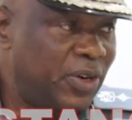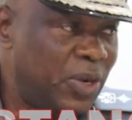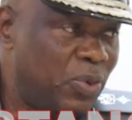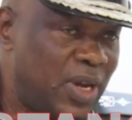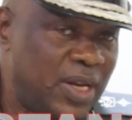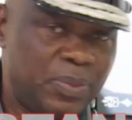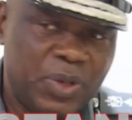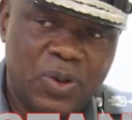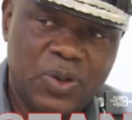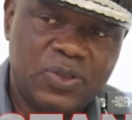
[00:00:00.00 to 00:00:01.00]
regularly
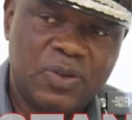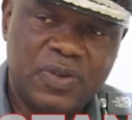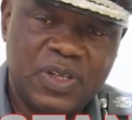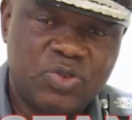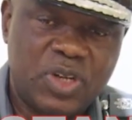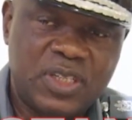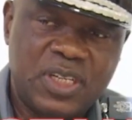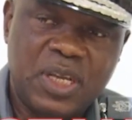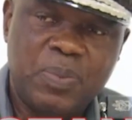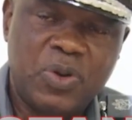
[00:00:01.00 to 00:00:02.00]
because of the
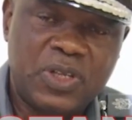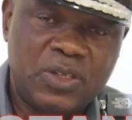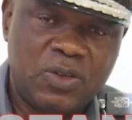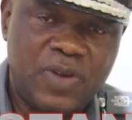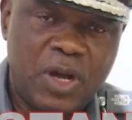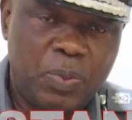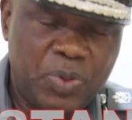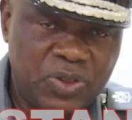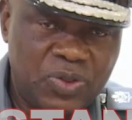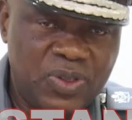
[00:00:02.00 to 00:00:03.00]
strategic importance of our
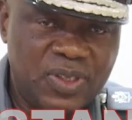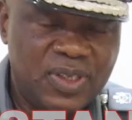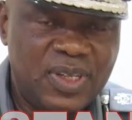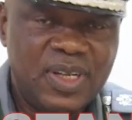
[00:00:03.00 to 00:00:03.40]
operations.